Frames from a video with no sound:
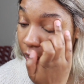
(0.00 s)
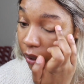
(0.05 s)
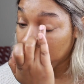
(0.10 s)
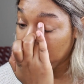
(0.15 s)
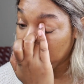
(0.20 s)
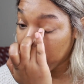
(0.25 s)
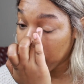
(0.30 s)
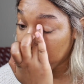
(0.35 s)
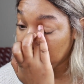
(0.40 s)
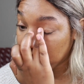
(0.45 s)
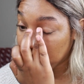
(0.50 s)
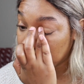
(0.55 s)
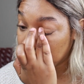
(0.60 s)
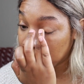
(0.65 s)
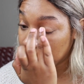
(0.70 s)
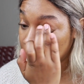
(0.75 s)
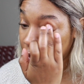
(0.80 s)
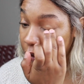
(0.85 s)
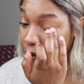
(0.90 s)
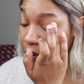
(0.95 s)
which
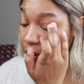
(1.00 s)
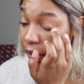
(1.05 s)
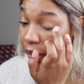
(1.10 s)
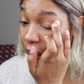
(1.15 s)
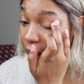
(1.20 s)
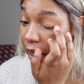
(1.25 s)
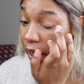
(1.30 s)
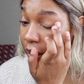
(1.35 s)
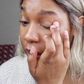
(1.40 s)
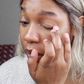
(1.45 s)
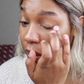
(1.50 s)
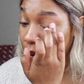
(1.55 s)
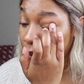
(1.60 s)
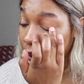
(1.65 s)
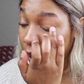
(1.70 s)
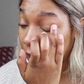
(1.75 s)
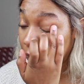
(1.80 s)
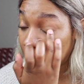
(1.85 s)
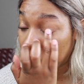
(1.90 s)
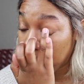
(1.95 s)
generally I
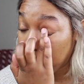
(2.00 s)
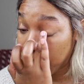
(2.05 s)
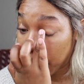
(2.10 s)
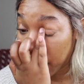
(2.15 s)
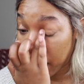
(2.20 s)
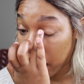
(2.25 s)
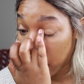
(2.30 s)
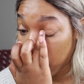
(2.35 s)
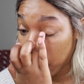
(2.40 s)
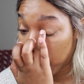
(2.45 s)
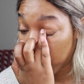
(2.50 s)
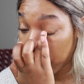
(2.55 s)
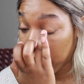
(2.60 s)
don't care about,